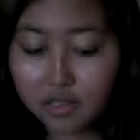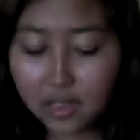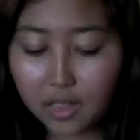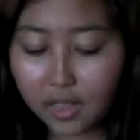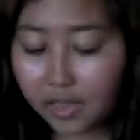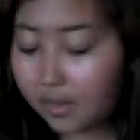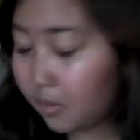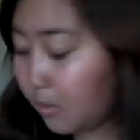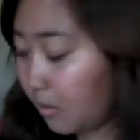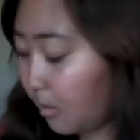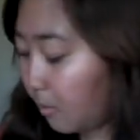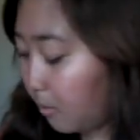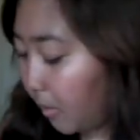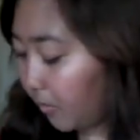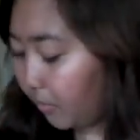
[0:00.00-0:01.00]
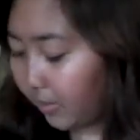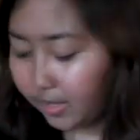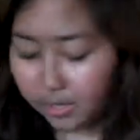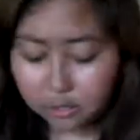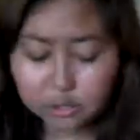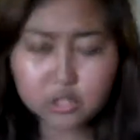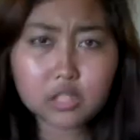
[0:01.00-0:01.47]
And my friend
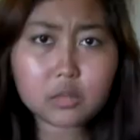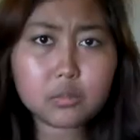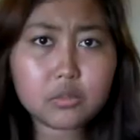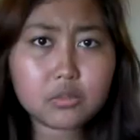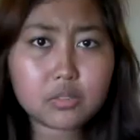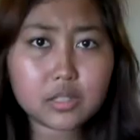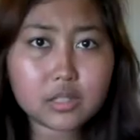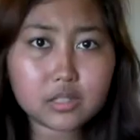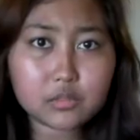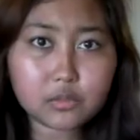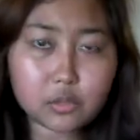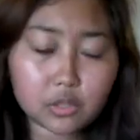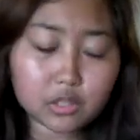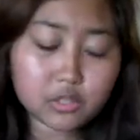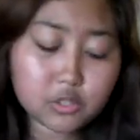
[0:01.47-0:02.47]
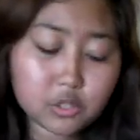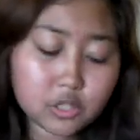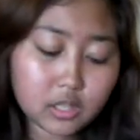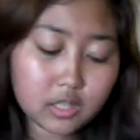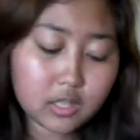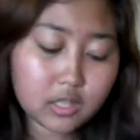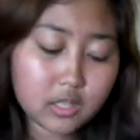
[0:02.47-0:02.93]
actually bought these for us.
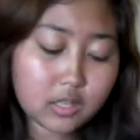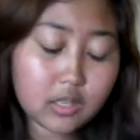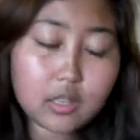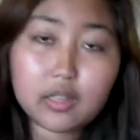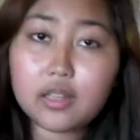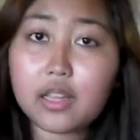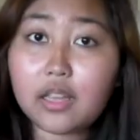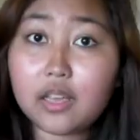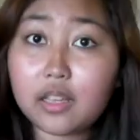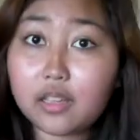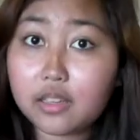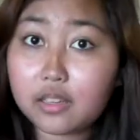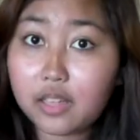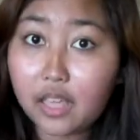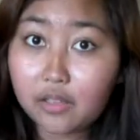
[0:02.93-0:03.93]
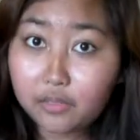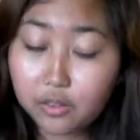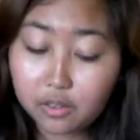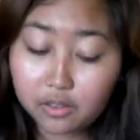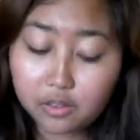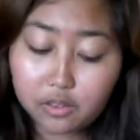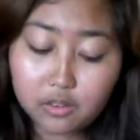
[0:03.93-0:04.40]
They gave
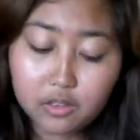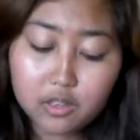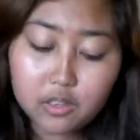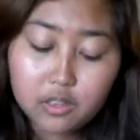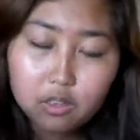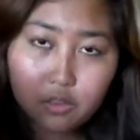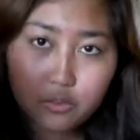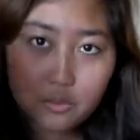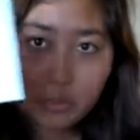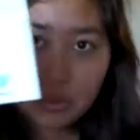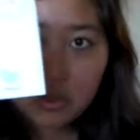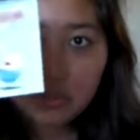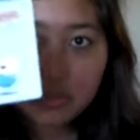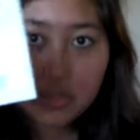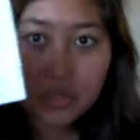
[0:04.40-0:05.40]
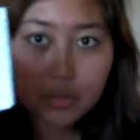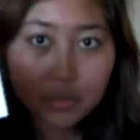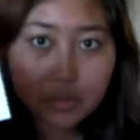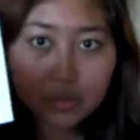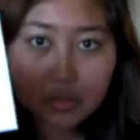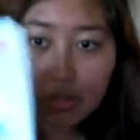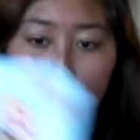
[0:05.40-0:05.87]
her four of these
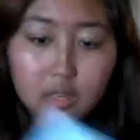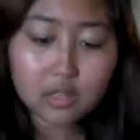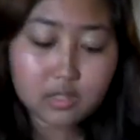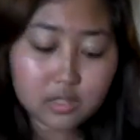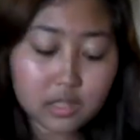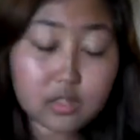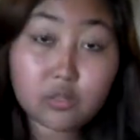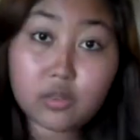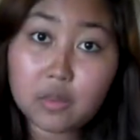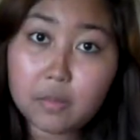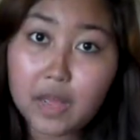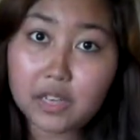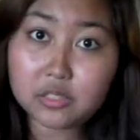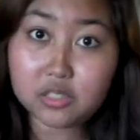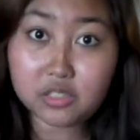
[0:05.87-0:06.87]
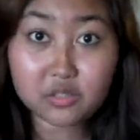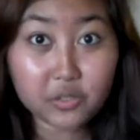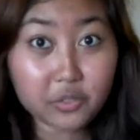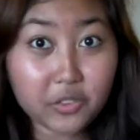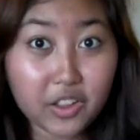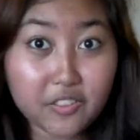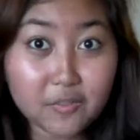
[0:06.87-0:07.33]
postcards and three badges for
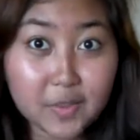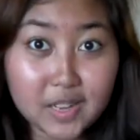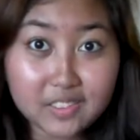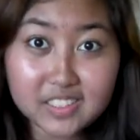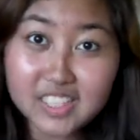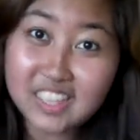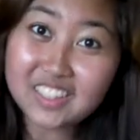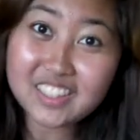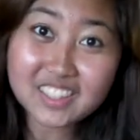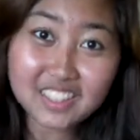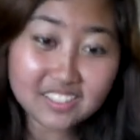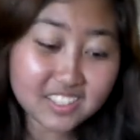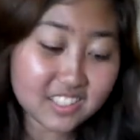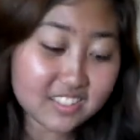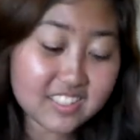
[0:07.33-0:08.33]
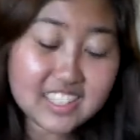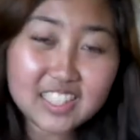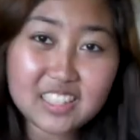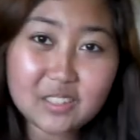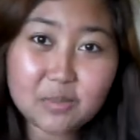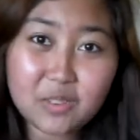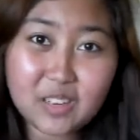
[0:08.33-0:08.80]
£5, and I think that was a really
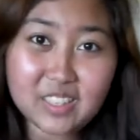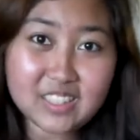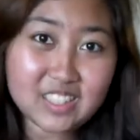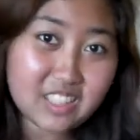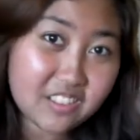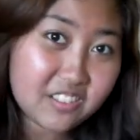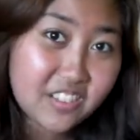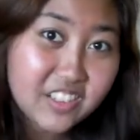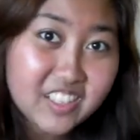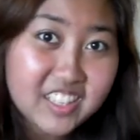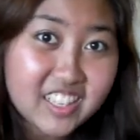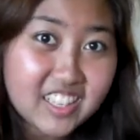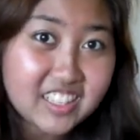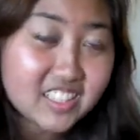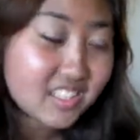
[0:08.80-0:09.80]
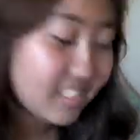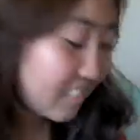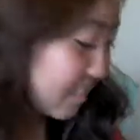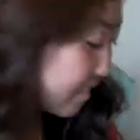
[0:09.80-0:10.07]
good price, and they were very nice.